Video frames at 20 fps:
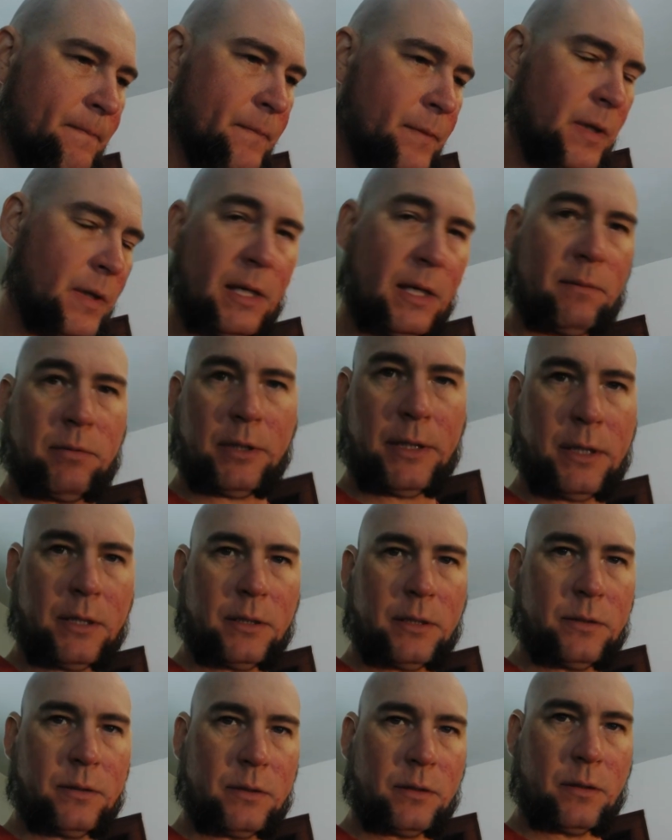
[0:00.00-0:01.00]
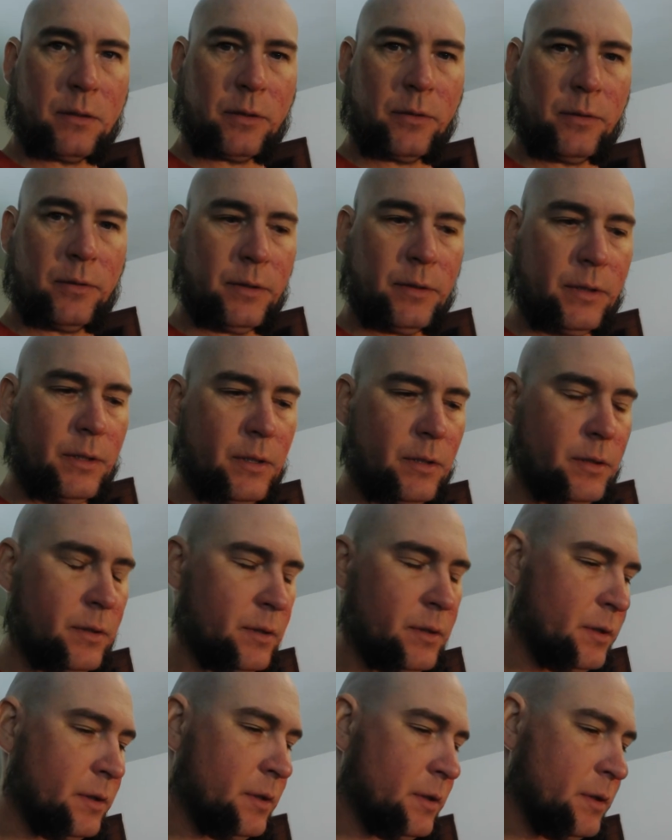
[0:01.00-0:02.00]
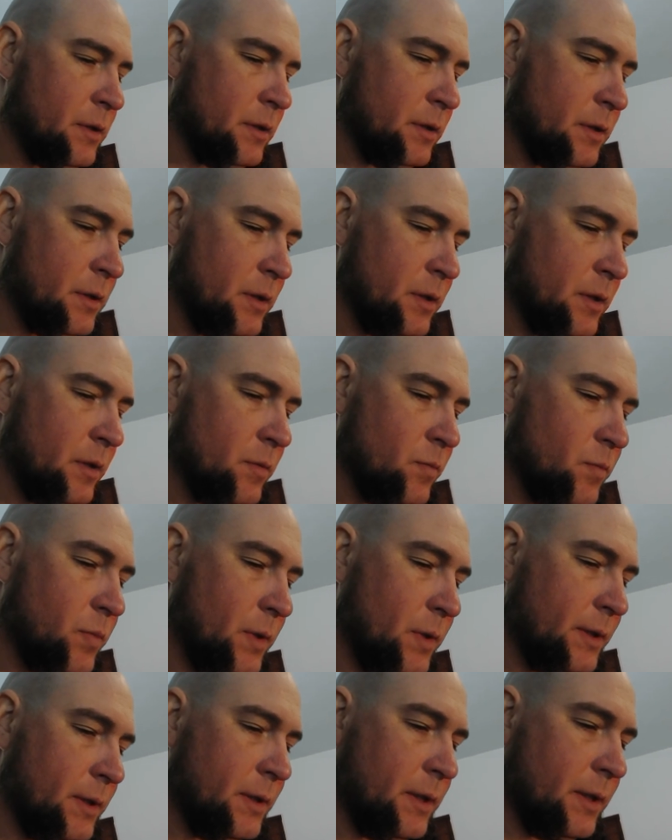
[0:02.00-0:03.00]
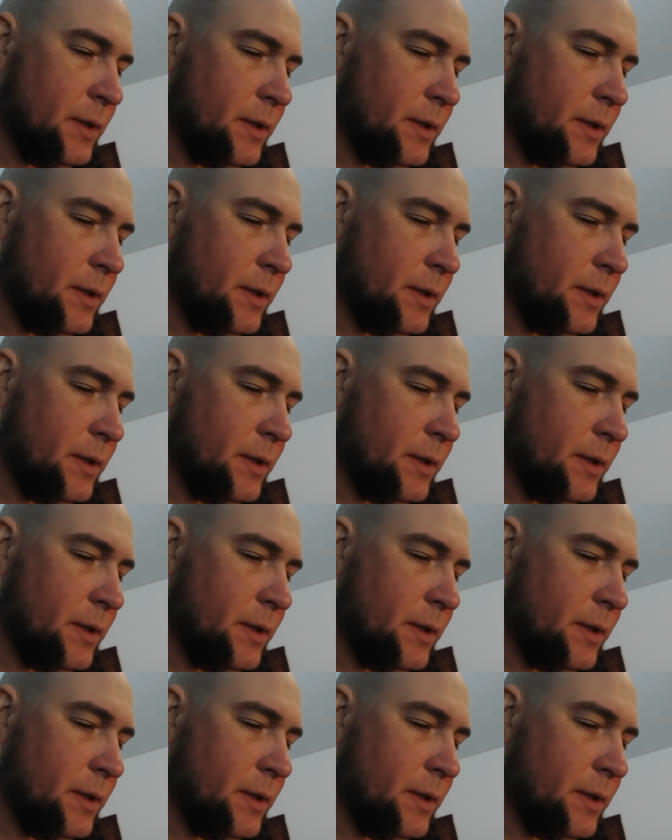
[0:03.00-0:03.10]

Abe Lincolns are good. But